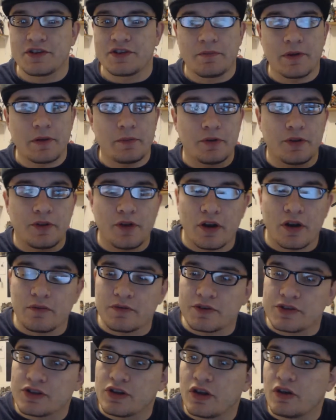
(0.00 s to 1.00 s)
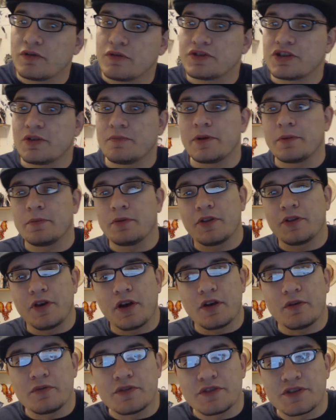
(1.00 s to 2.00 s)
some people thought it was slow. Some people
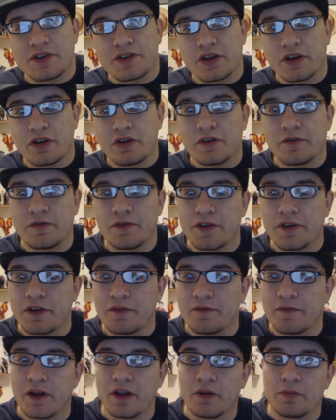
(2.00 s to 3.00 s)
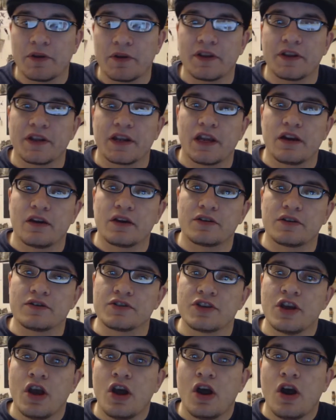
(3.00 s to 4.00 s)
thought it was good for the development of the
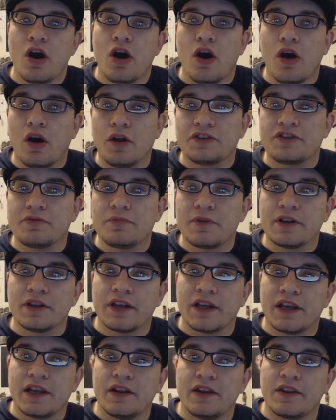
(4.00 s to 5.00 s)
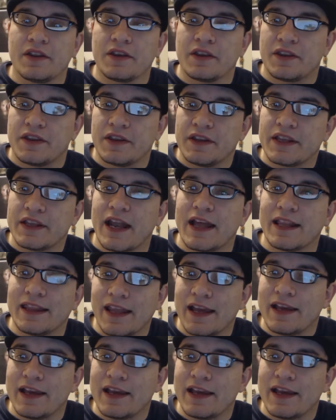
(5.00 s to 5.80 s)
characters. Ultimately, the thing that I